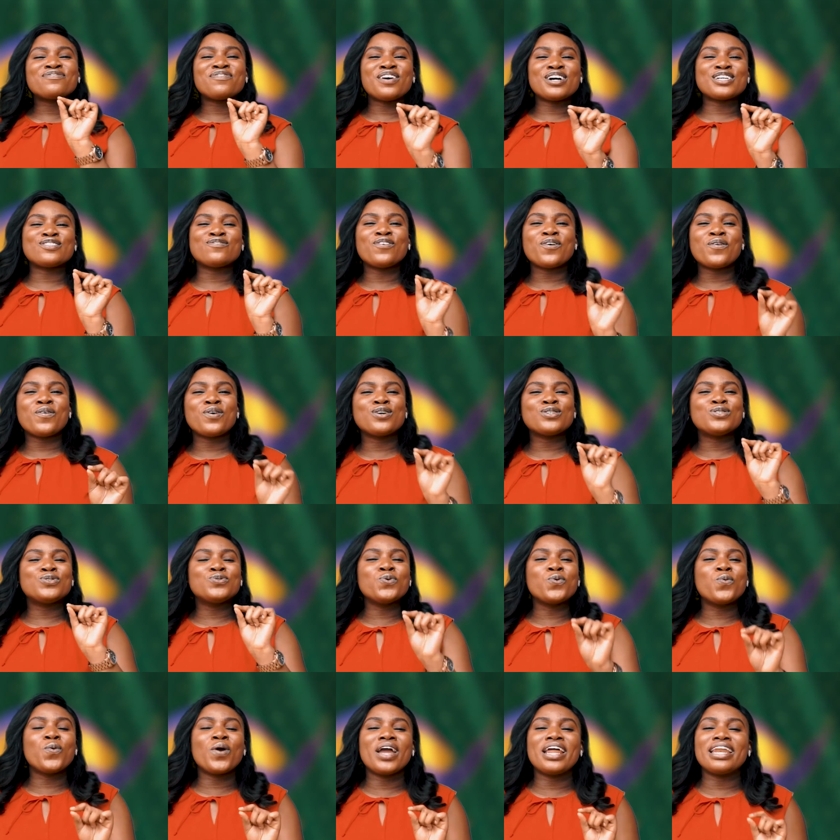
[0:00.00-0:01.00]
fast forward
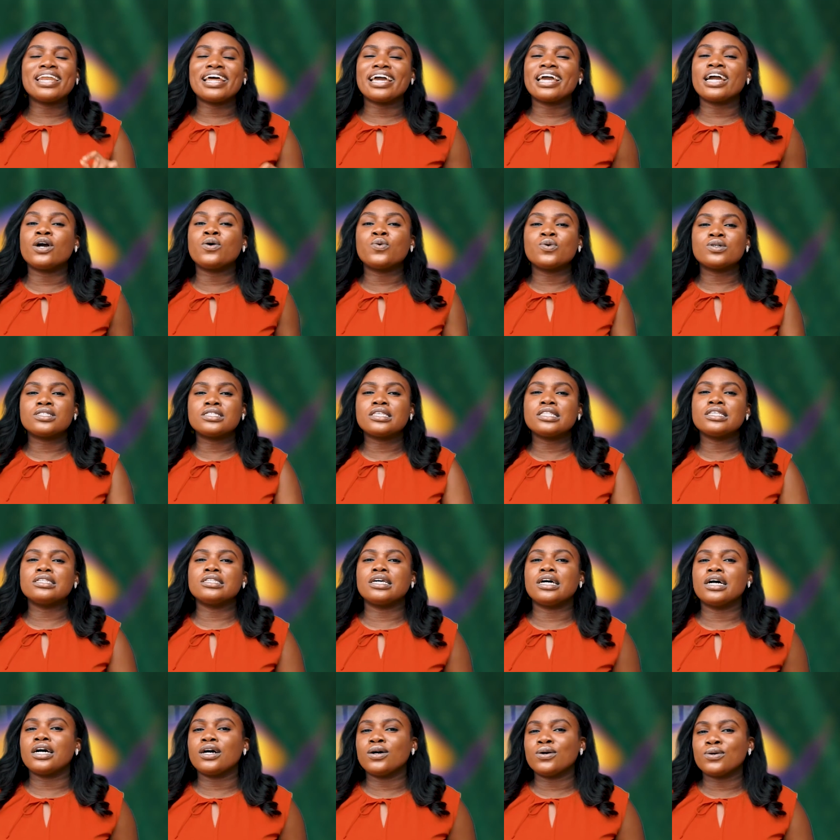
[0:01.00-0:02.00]
to when Diane was still in
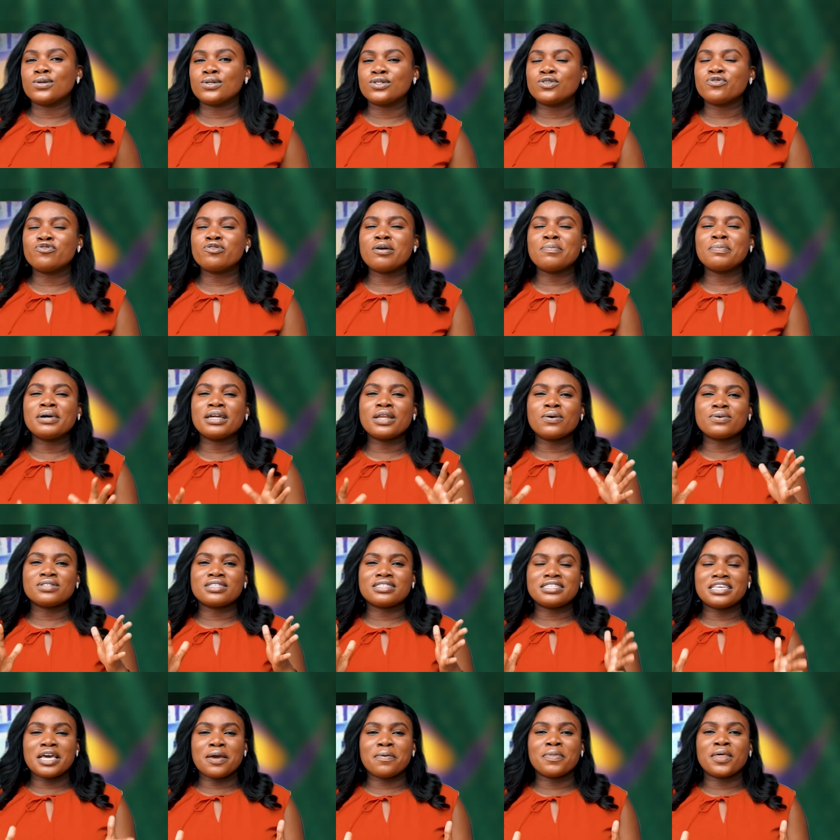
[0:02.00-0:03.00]
the house. Remember there was
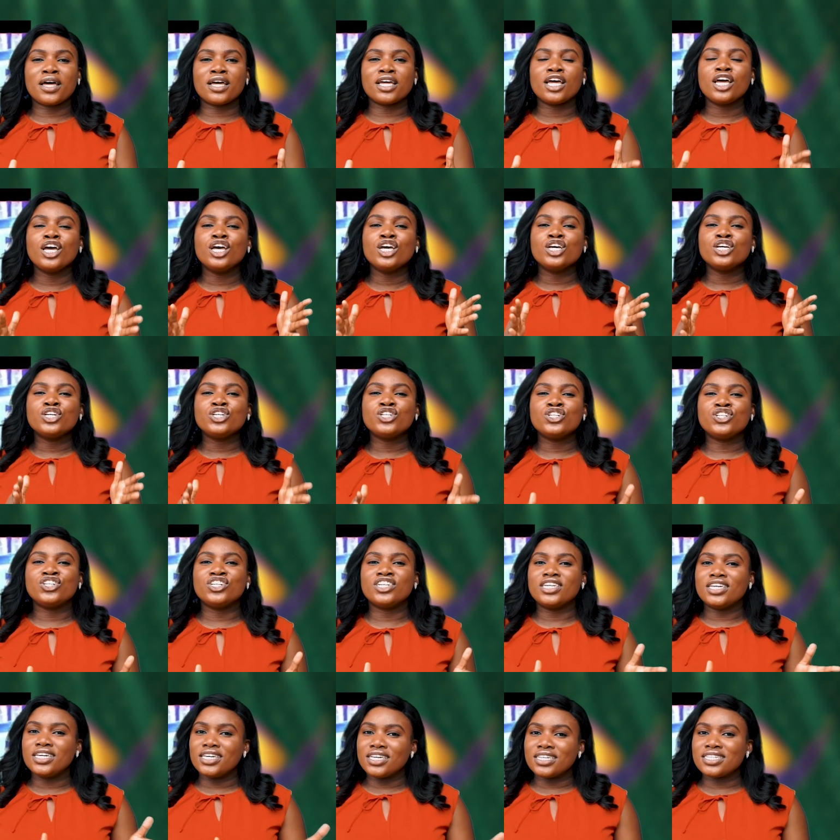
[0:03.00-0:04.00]
a time that she
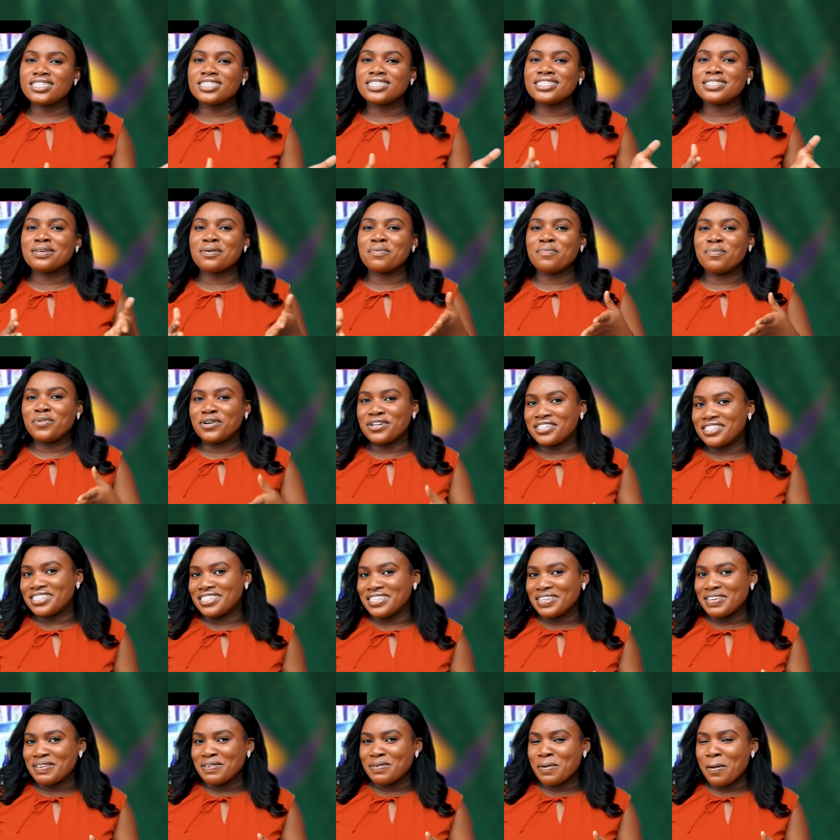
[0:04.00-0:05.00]
kissed
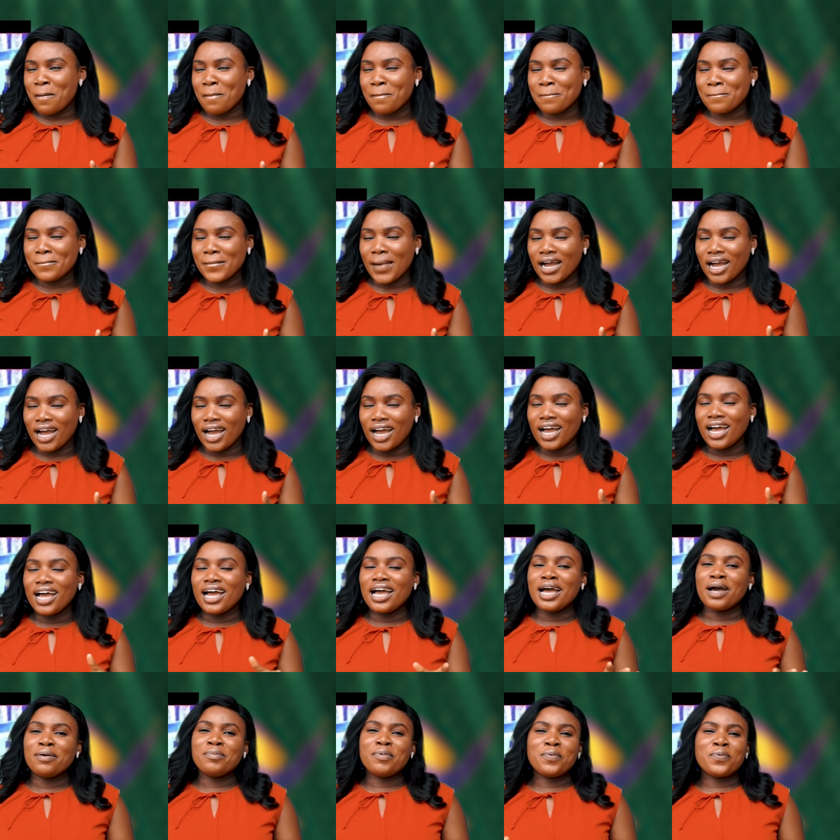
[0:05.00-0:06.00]
Mercy.
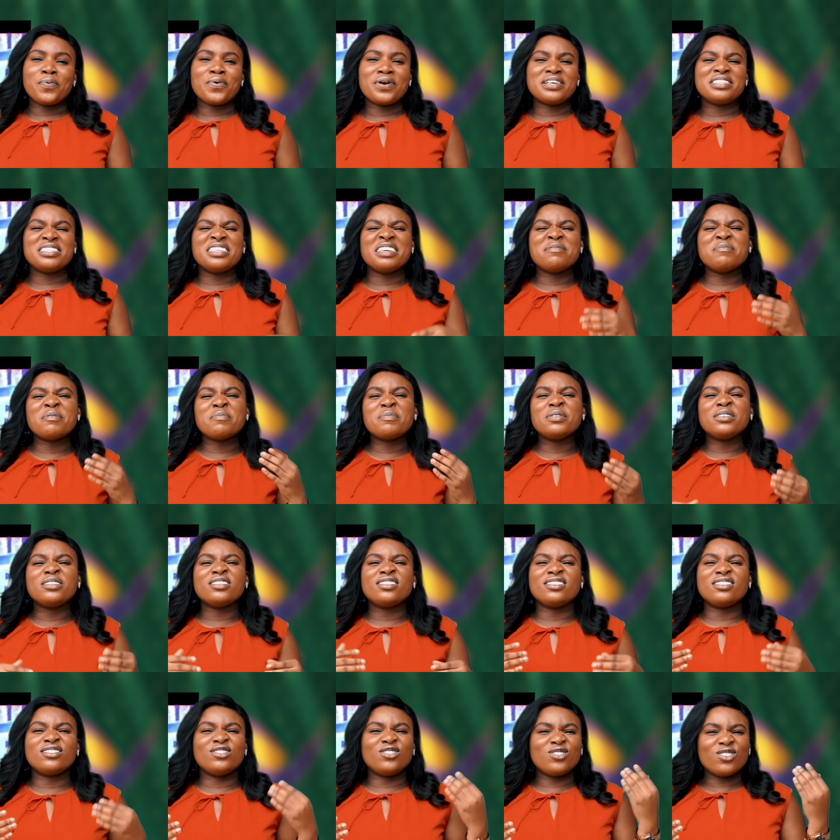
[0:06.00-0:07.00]
People were saying maybe
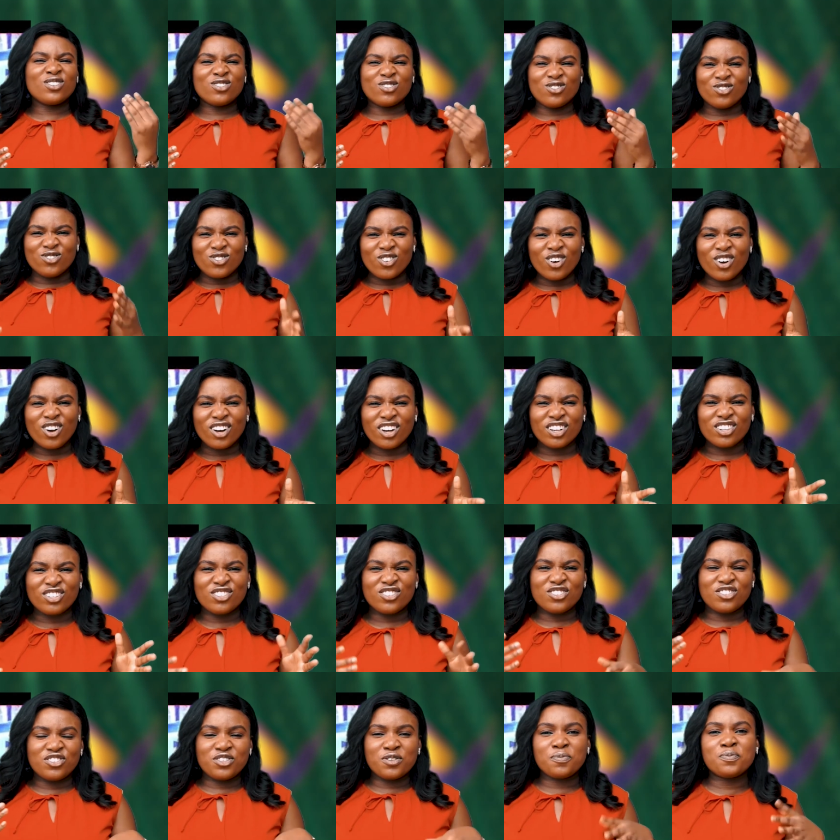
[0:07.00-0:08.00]
she's just drunk,
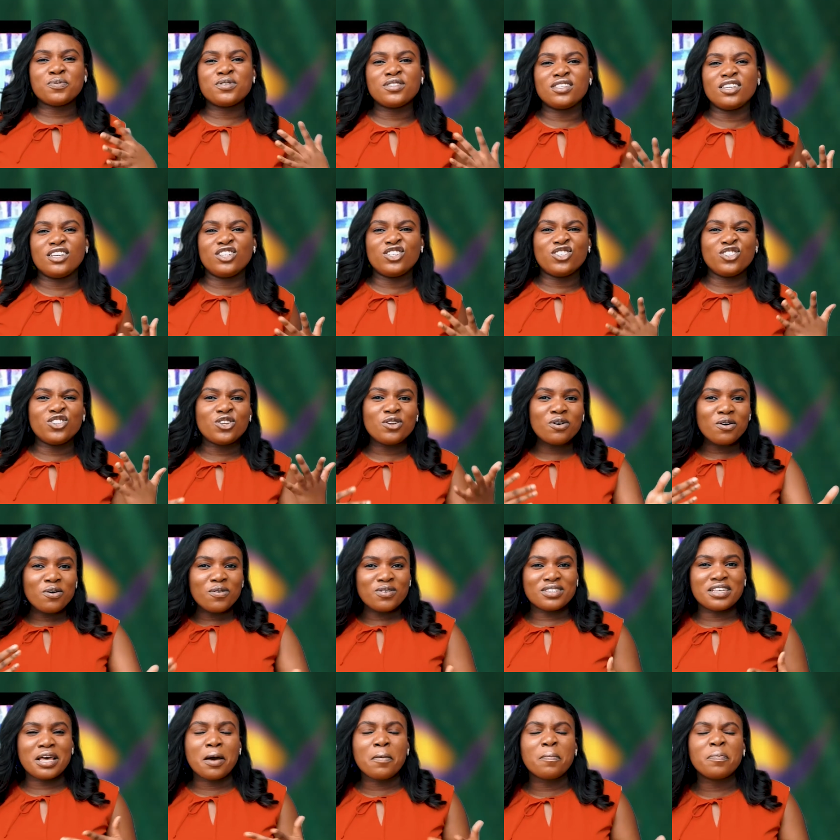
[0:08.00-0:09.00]
she's tipsy, she didn't know what
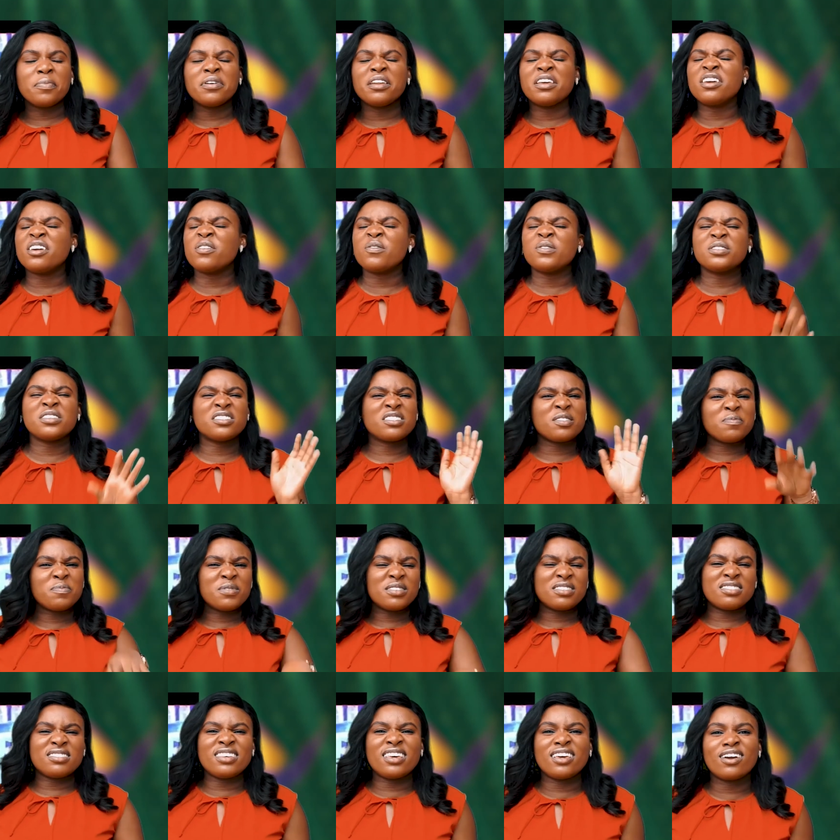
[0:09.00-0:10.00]
was happening, it was just a
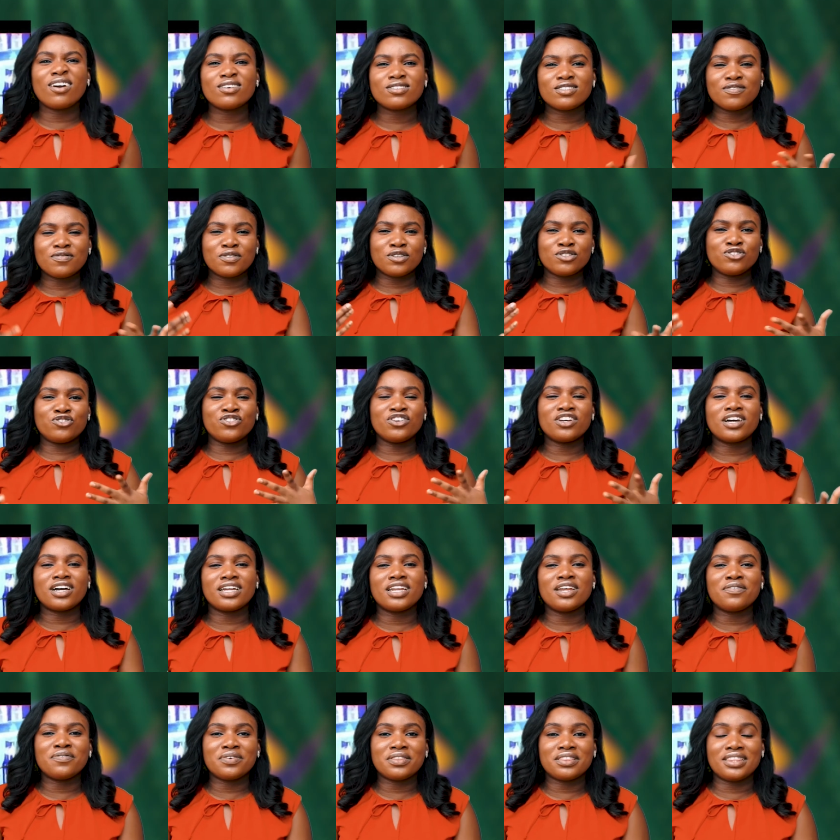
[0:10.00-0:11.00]
mistake because of the drink
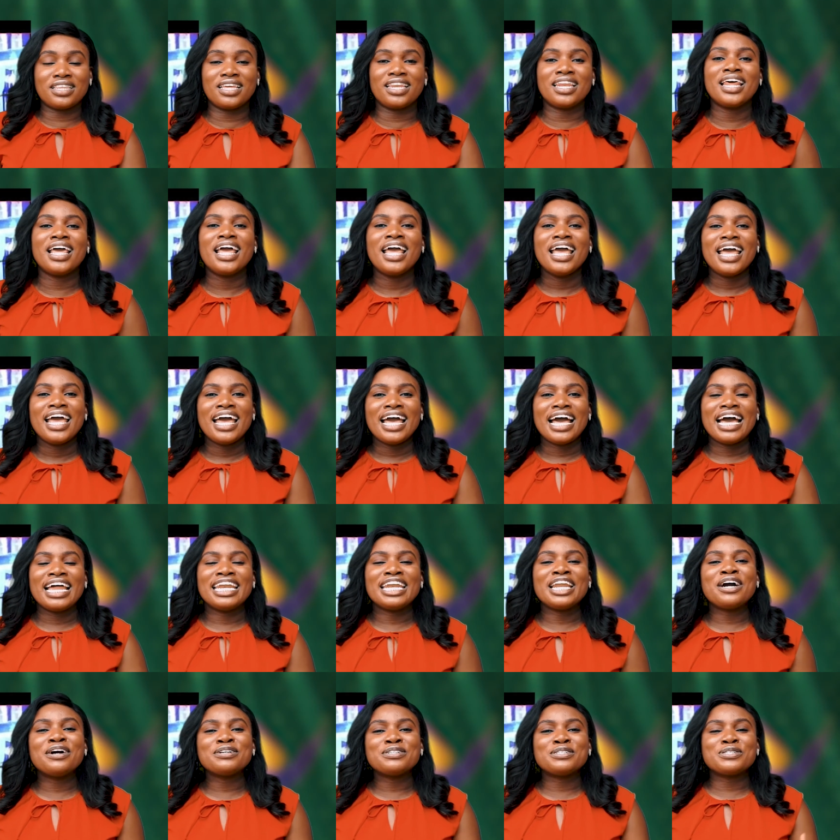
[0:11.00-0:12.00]
and everything.
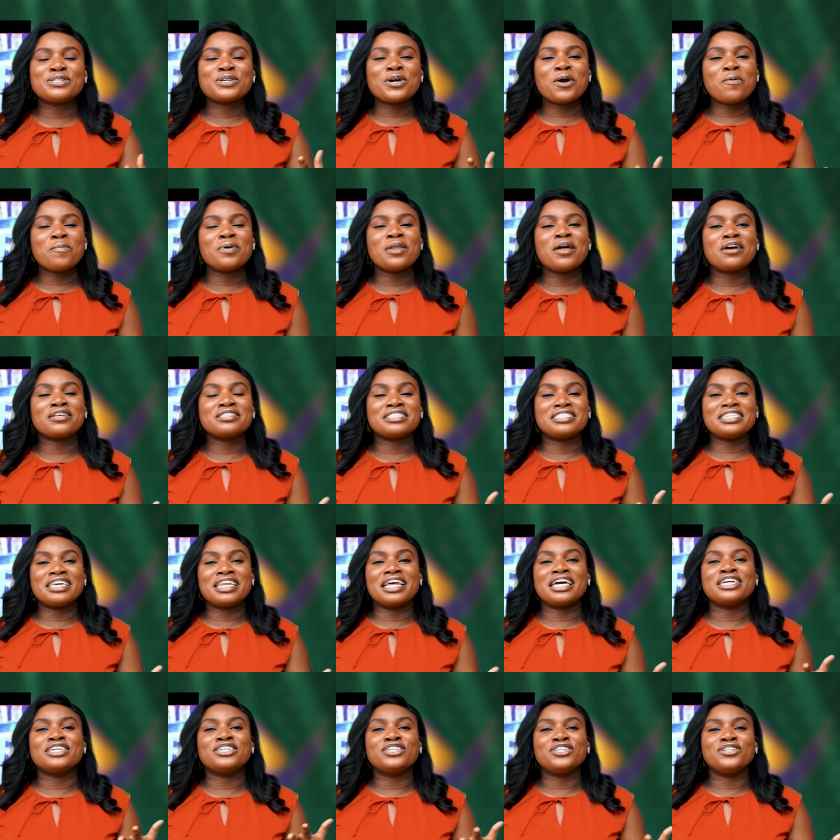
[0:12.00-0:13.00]
And now she's coming out to say
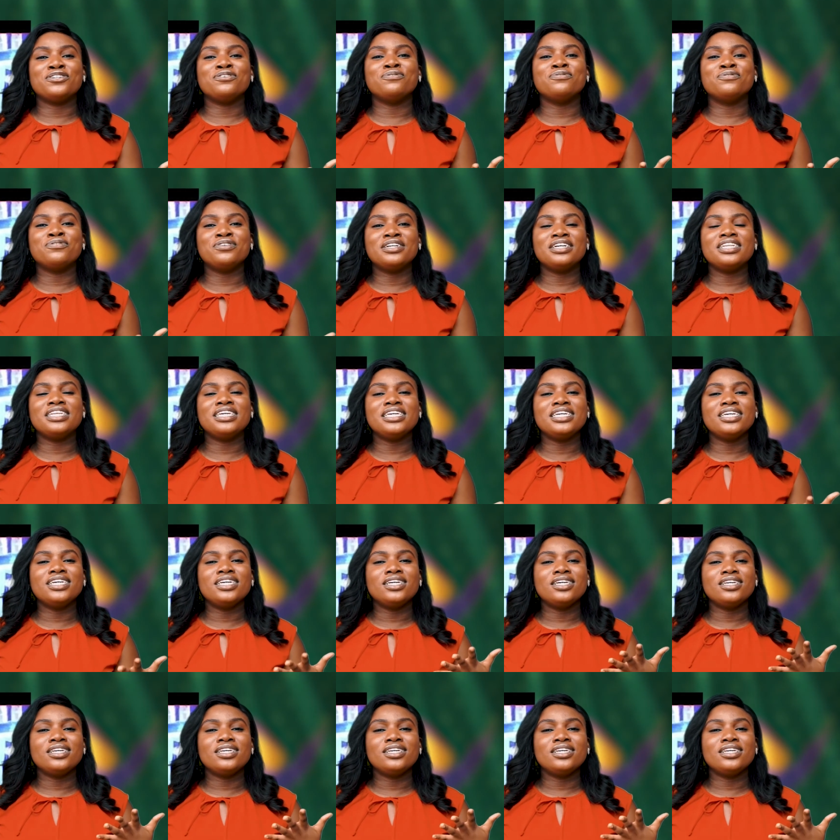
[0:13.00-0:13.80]
that she really,